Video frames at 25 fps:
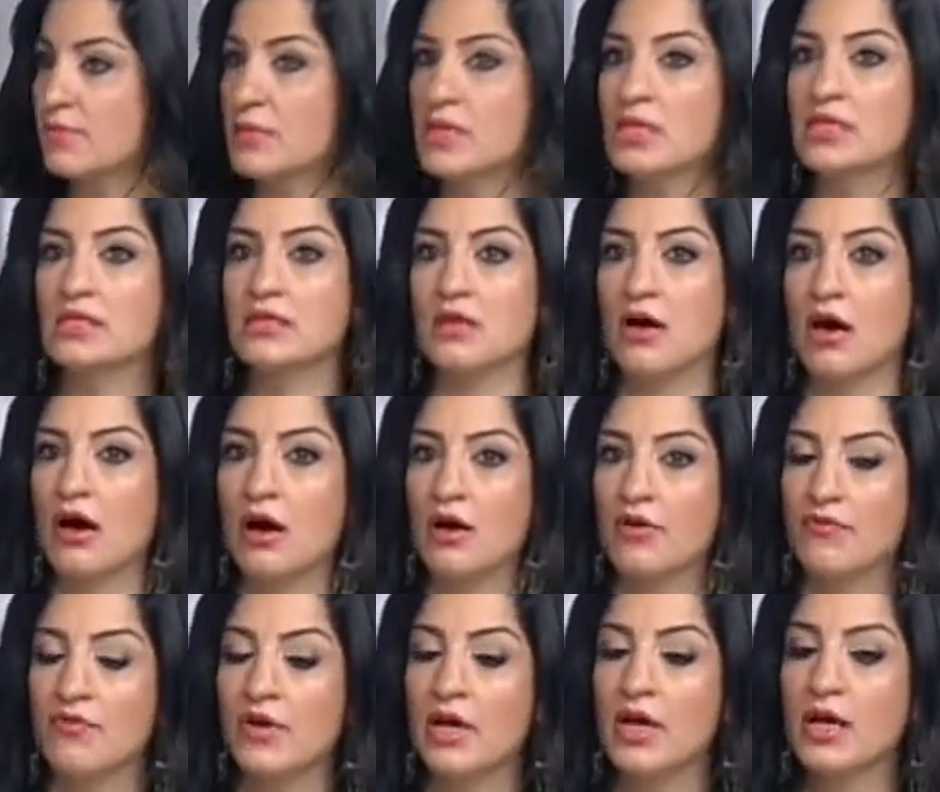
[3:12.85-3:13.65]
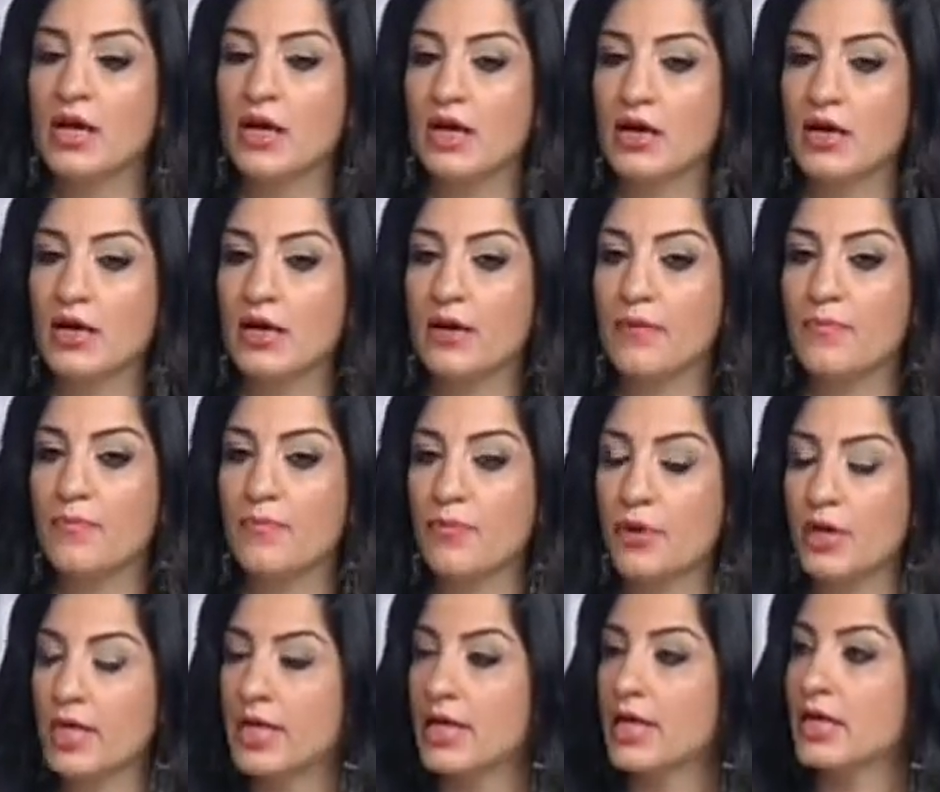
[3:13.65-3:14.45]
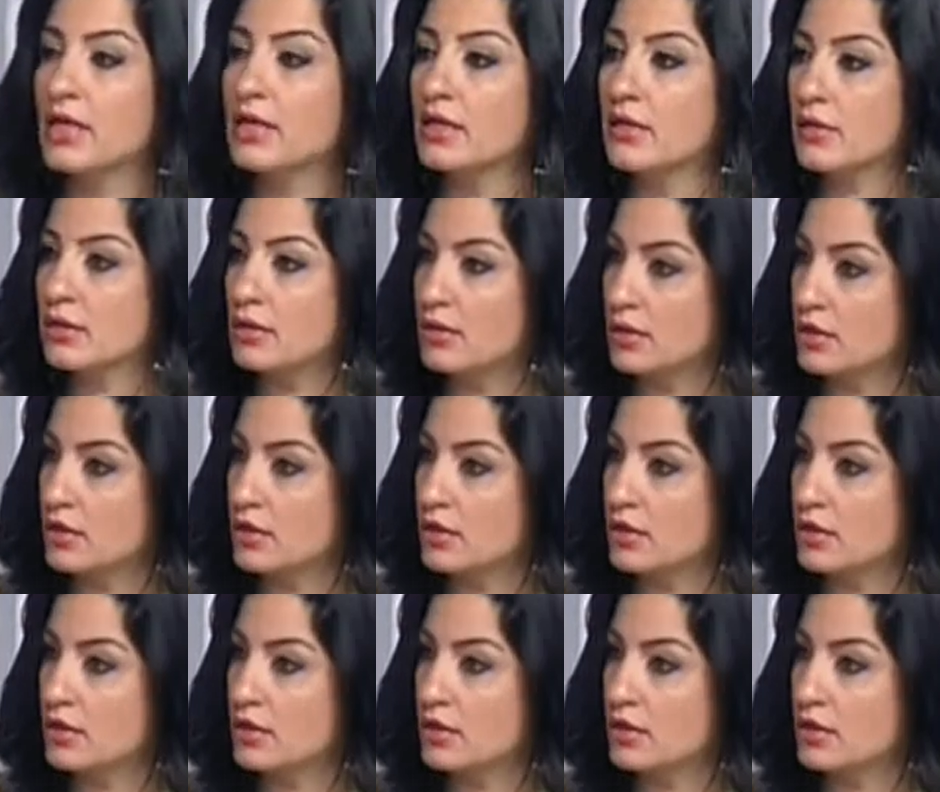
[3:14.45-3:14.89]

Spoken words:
means of bringing